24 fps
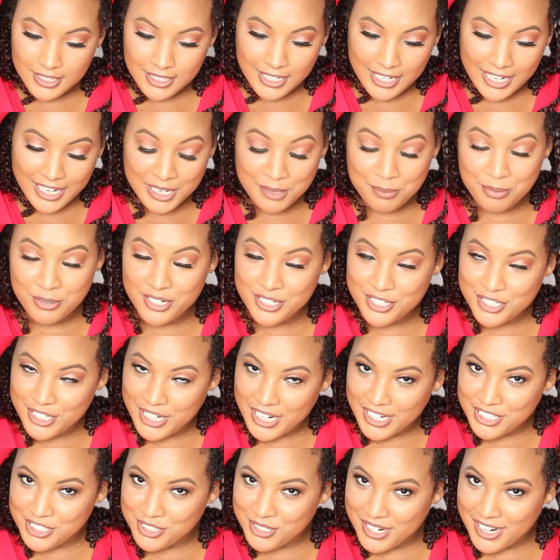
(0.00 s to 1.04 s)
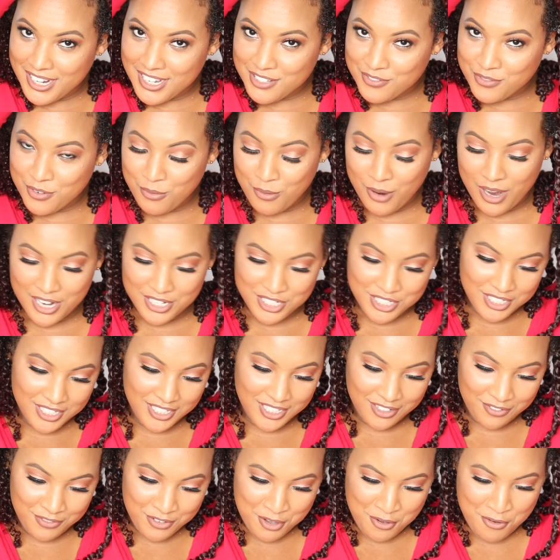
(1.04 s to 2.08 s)
I appreciate you guys for
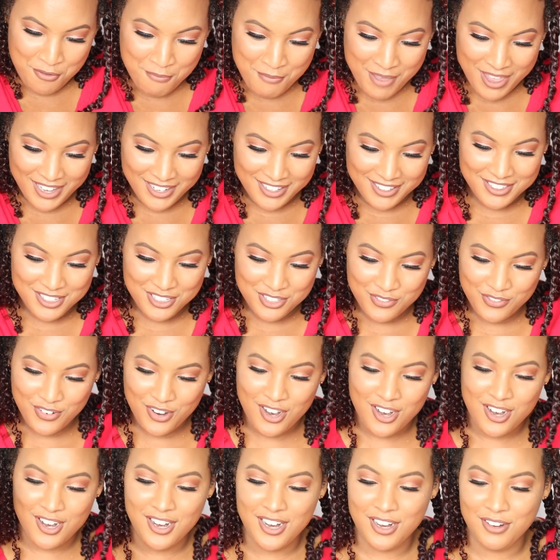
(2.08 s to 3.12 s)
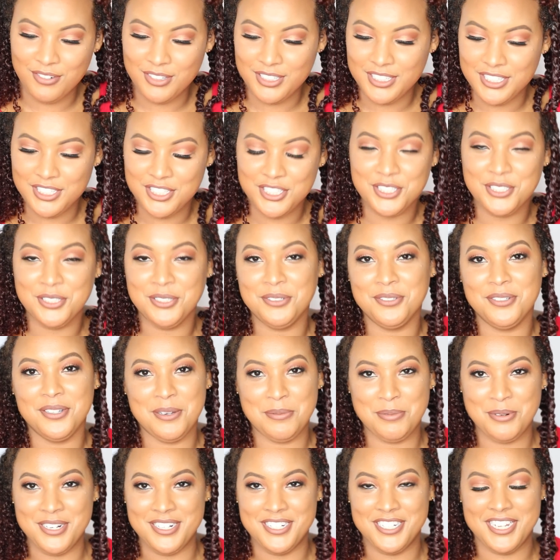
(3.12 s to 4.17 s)
watching. If you made it this far, I really do
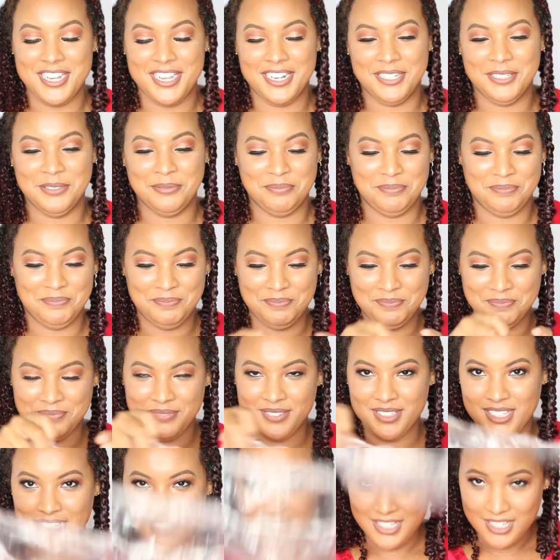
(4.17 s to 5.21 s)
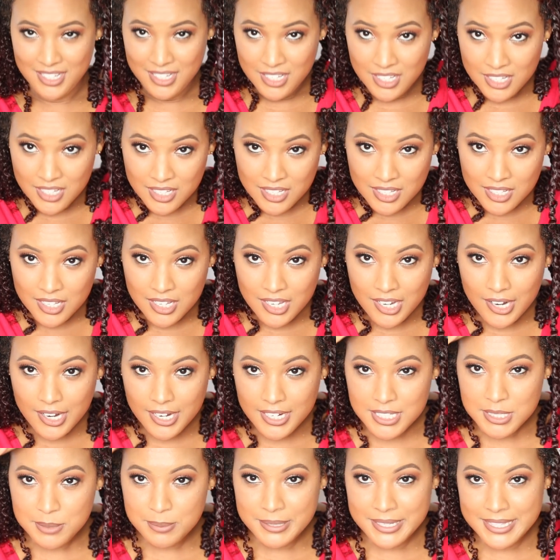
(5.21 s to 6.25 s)
appreciate it. All
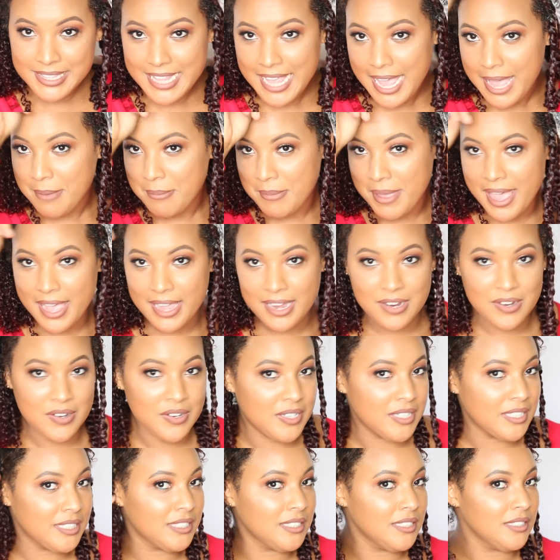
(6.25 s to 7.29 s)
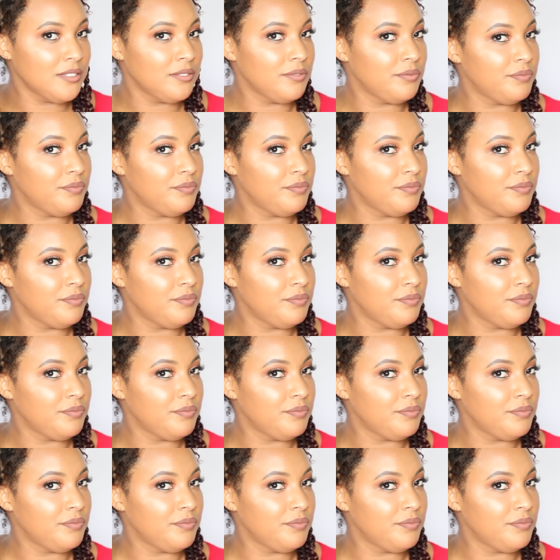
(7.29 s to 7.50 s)
right, let's put that back on.